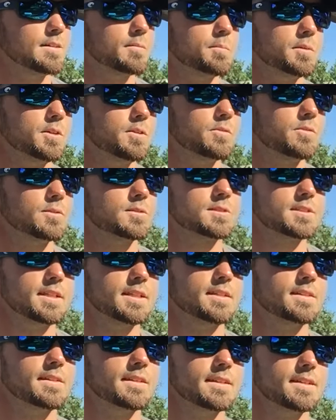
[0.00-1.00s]
beautiful
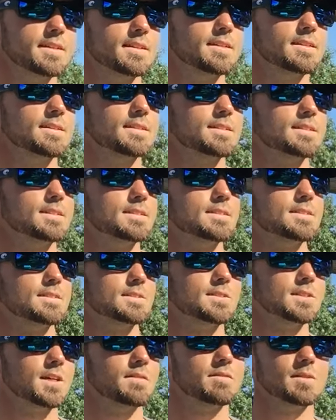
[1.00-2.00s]
scenery here.
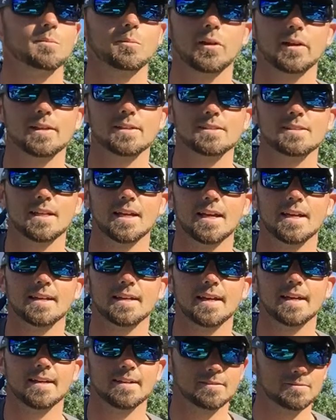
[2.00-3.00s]
Lovely place to
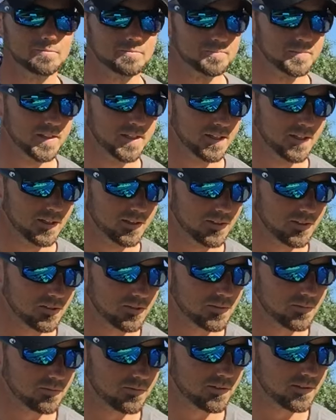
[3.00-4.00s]
hang out and do
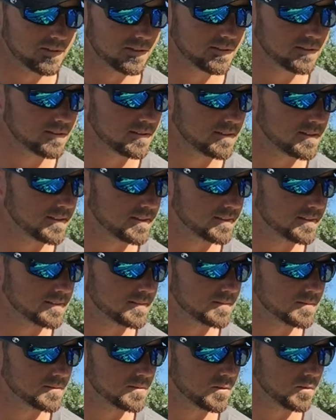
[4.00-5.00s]
some fishing.
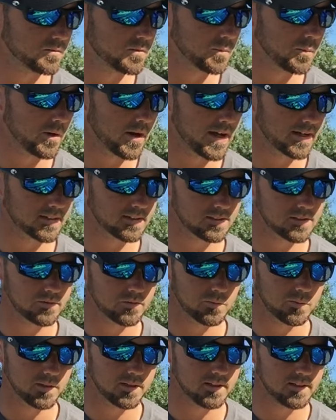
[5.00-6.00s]
So for practice,
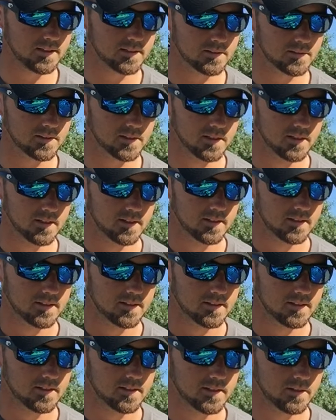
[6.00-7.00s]
for me,
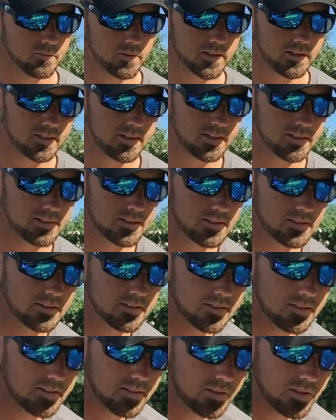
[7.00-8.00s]
it went decent.
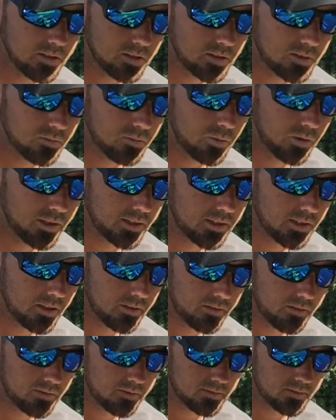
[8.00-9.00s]
It was really
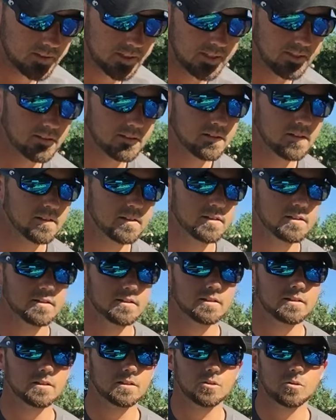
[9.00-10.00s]
tough to get
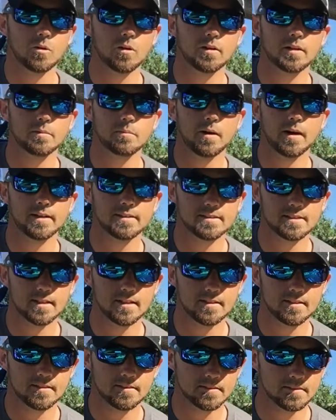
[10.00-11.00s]
quality bites
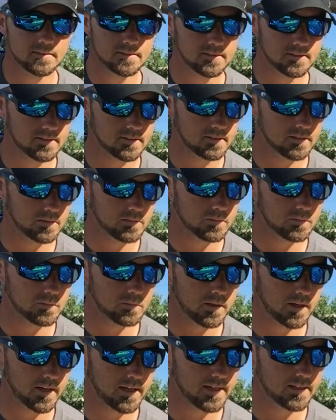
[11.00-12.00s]
out here,
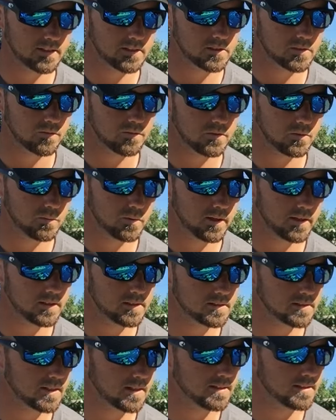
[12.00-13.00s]
but I had just a few
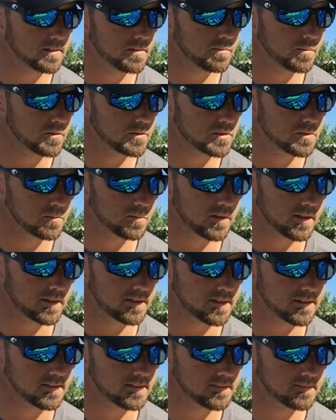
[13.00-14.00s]
baits that I did most of
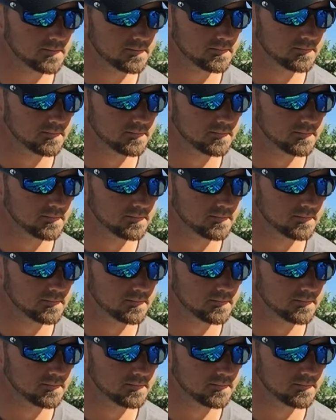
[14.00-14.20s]
my